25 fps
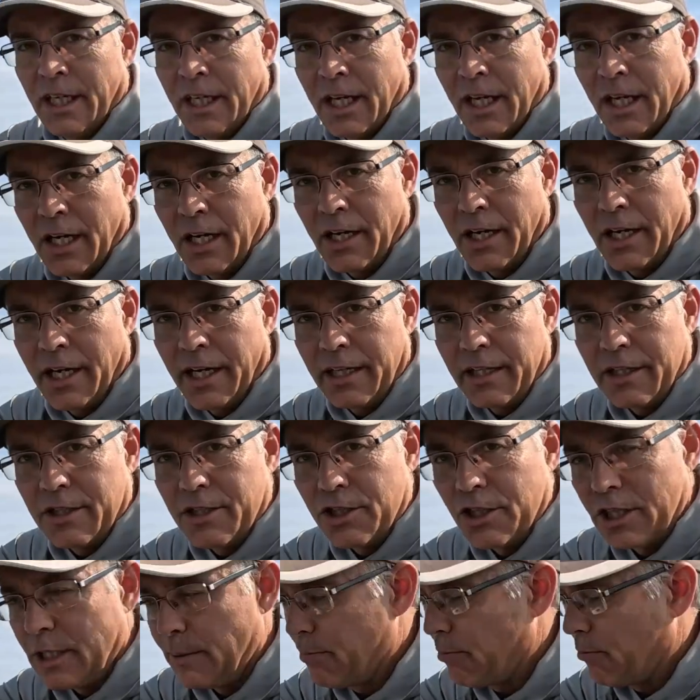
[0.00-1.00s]
All right, the
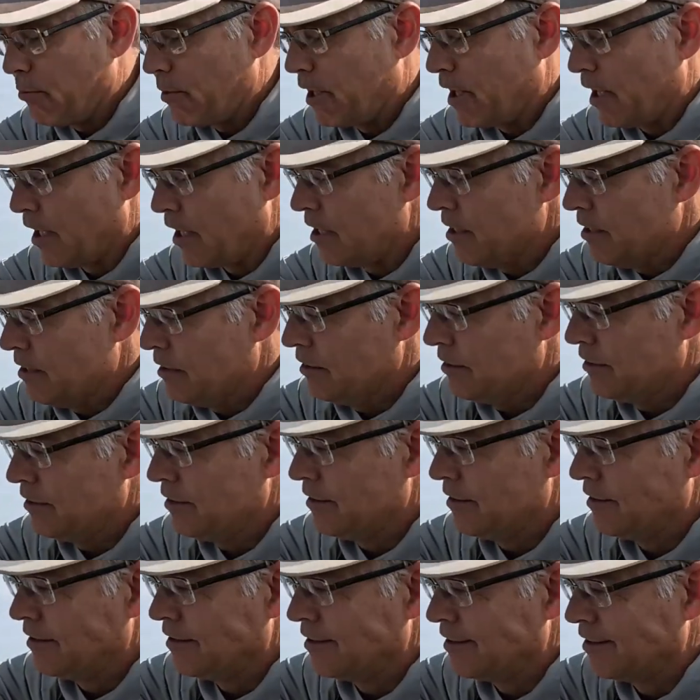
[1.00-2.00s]
sheep win.
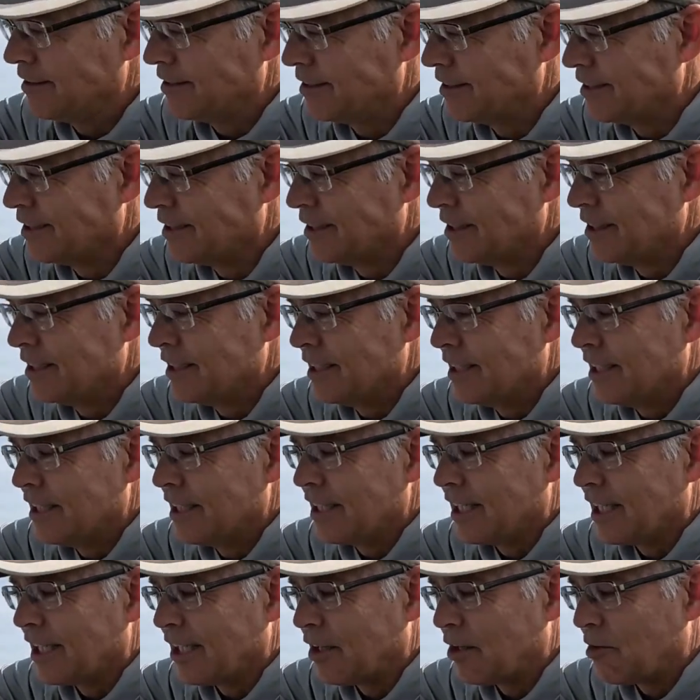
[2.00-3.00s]

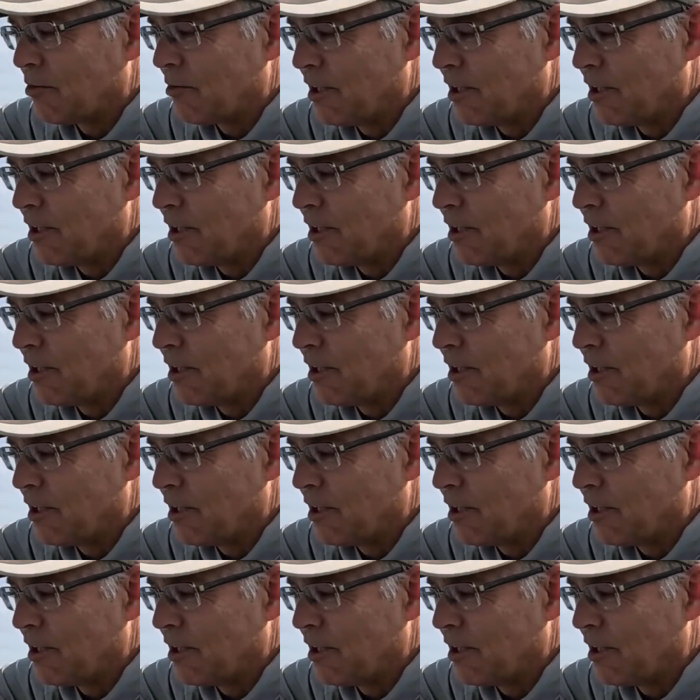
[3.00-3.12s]
Got